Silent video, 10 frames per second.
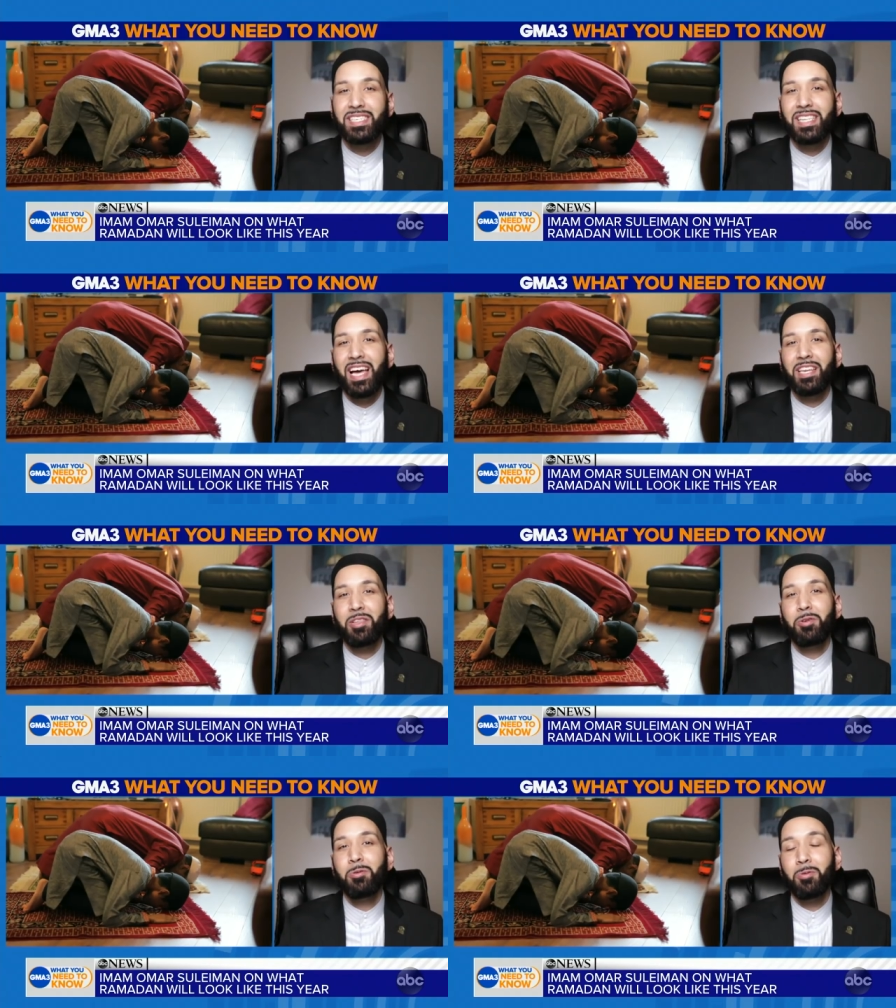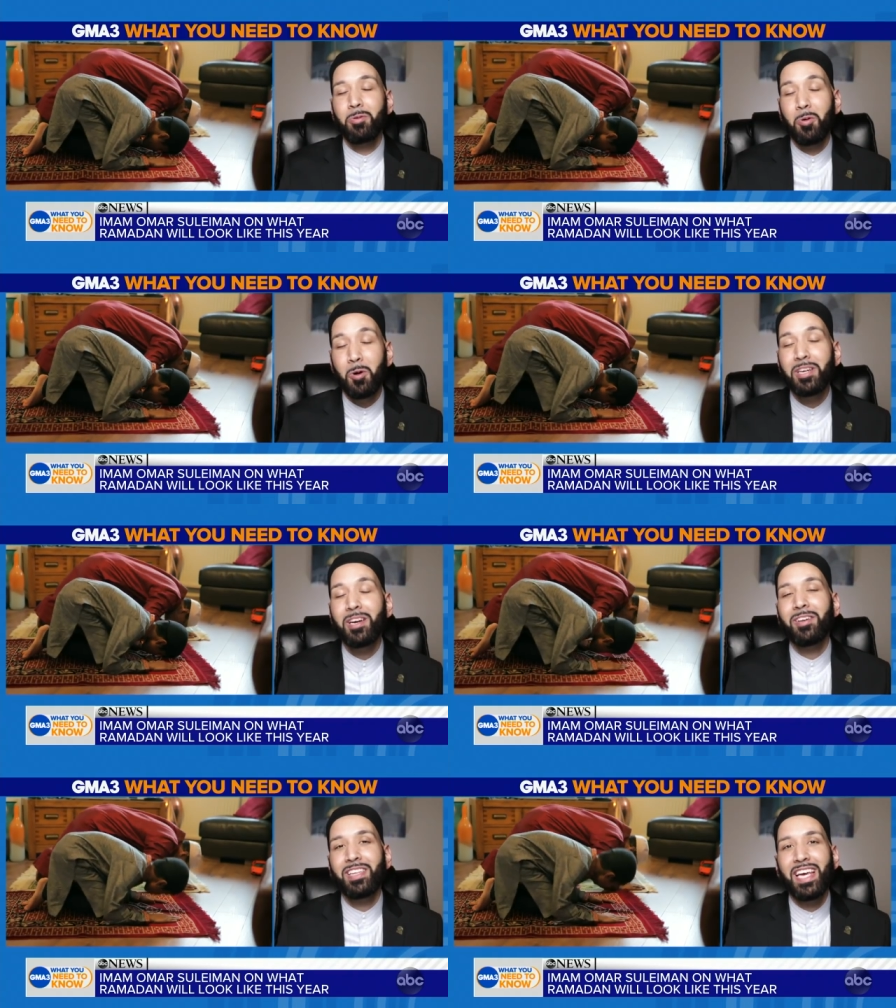that you
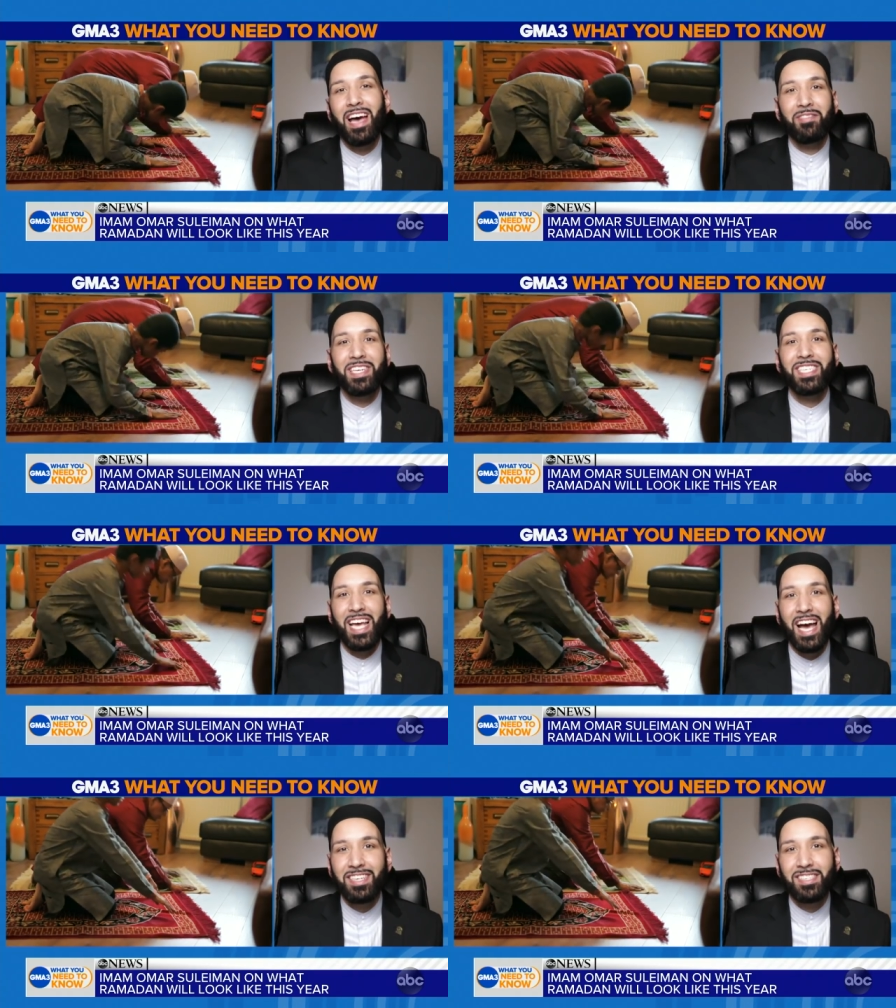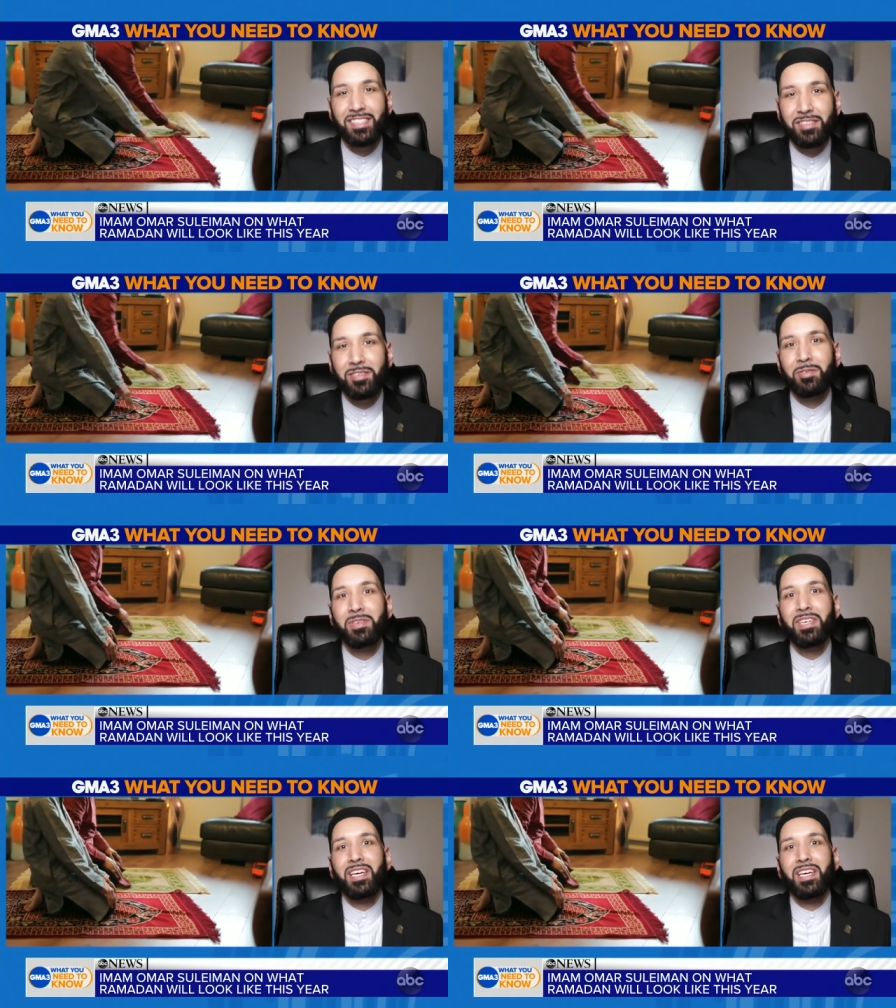ordinarily have easy access to,